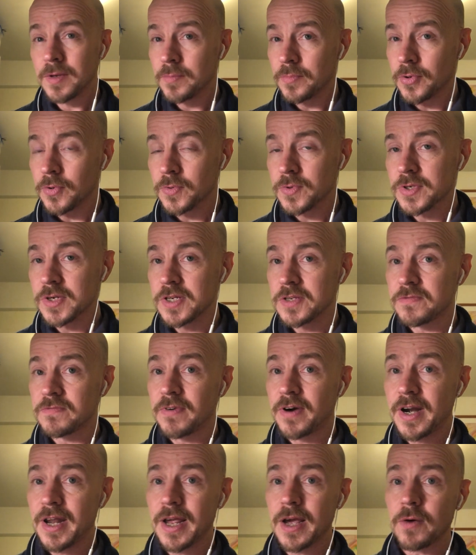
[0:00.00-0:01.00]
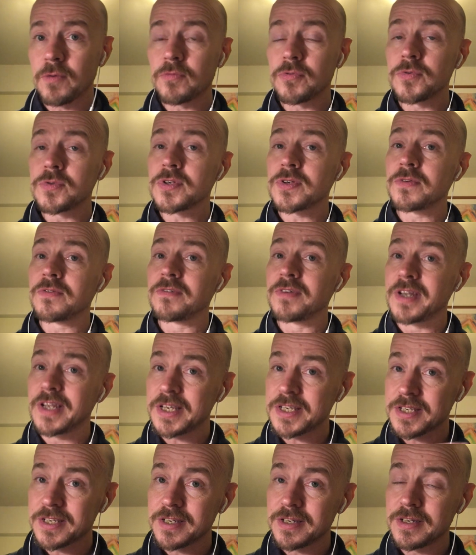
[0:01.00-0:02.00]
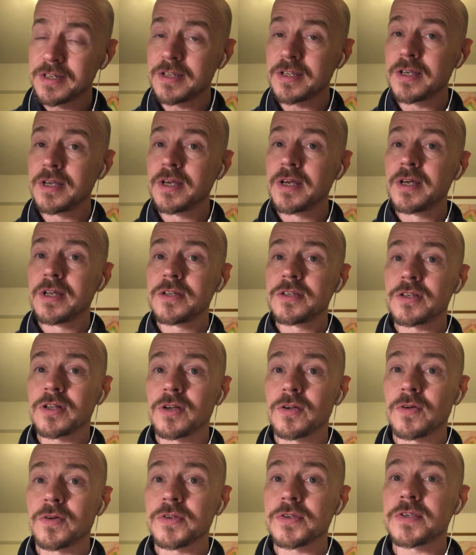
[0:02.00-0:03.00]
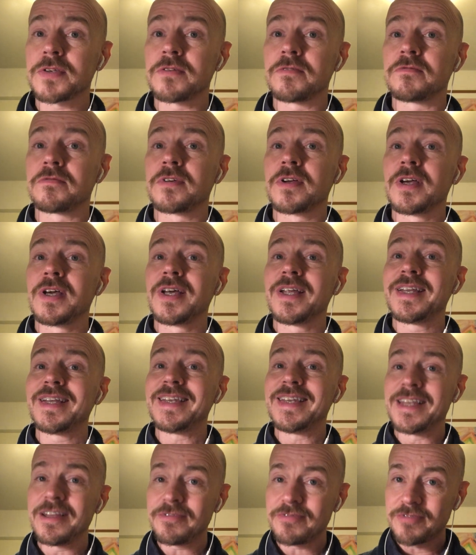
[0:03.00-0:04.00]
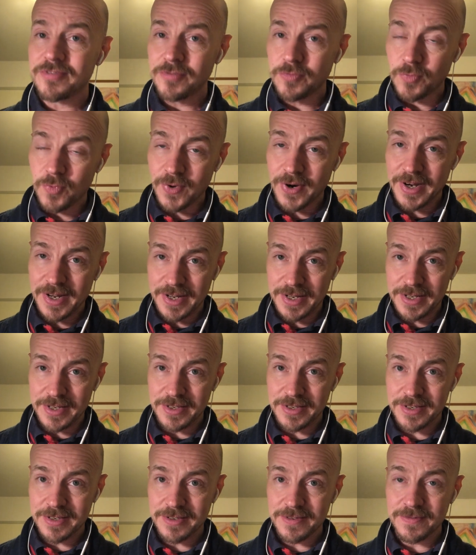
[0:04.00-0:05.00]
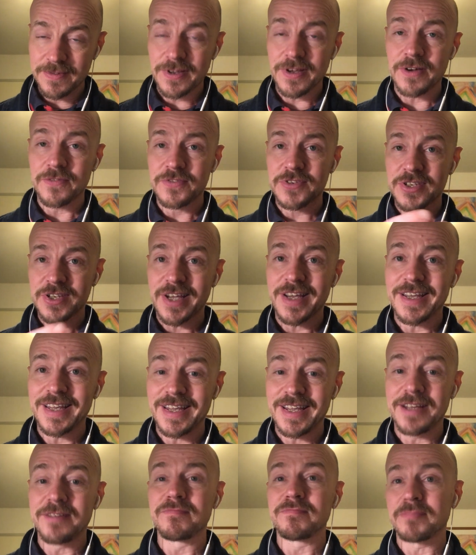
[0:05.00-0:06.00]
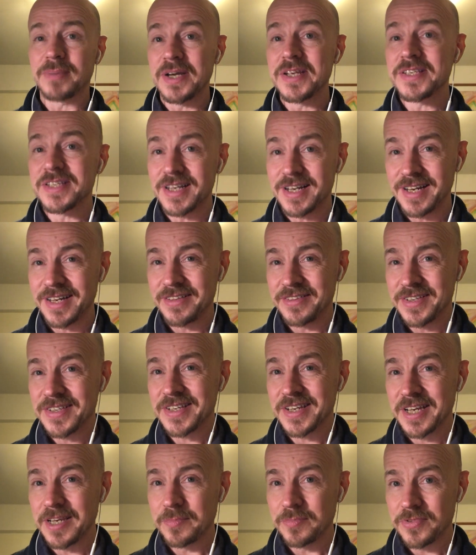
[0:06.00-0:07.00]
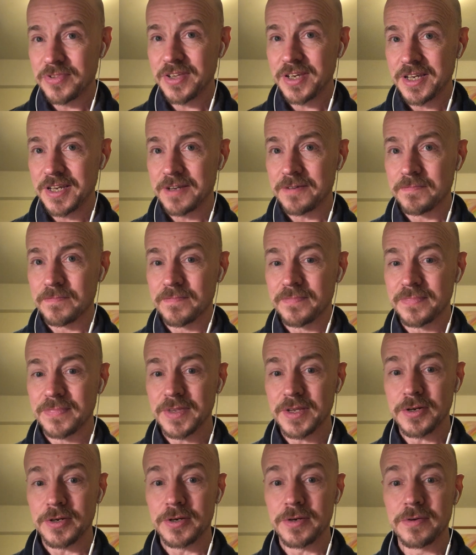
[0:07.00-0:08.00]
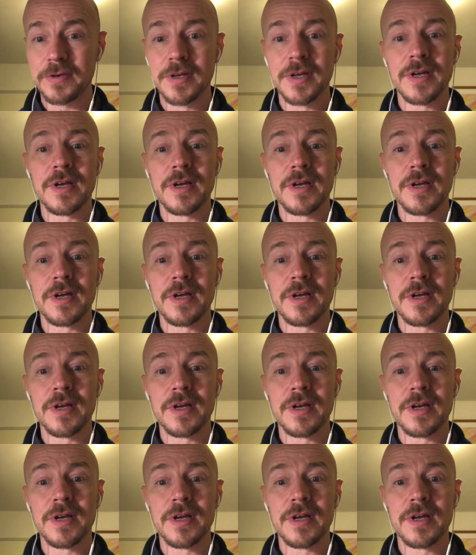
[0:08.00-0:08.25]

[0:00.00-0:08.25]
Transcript: but also it's very helpful to have listened to lots of different ways of saying basically the same thing. You know,